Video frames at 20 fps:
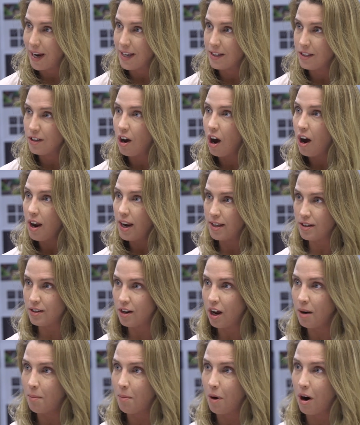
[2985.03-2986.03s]
It's not a
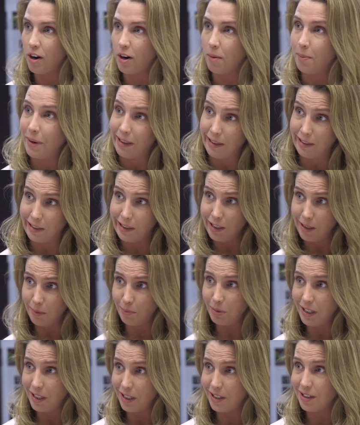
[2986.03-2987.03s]
marketer being like, can you
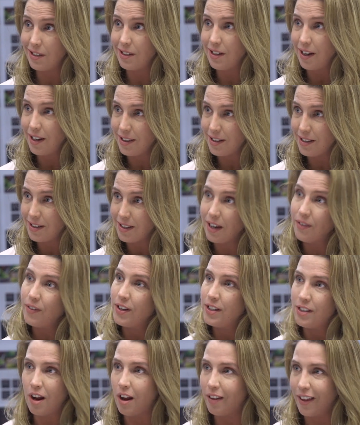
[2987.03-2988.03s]
please design this self?
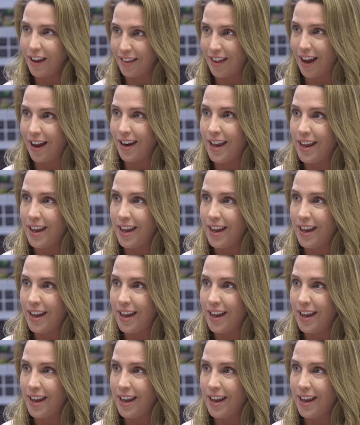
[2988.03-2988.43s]
It's not like that.